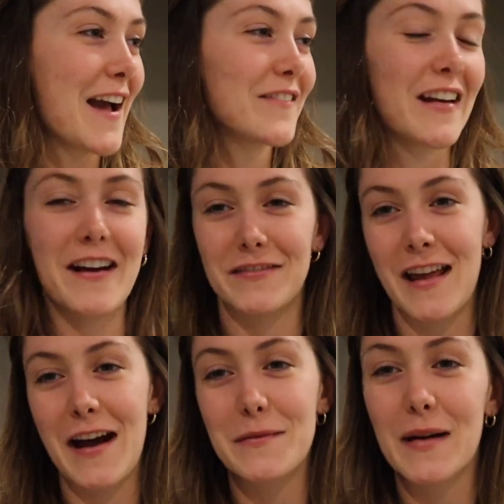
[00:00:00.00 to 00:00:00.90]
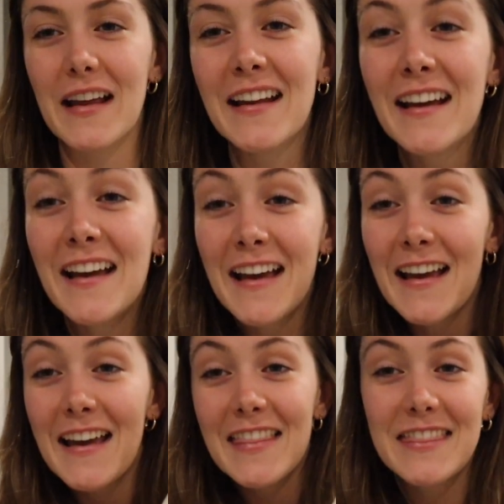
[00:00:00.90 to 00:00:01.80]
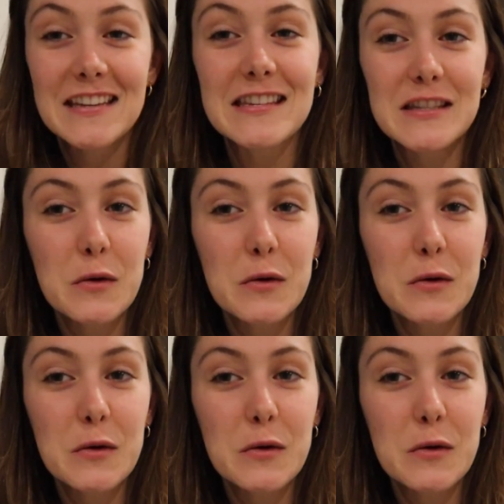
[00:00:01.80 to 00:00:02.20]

I have enough now. But this is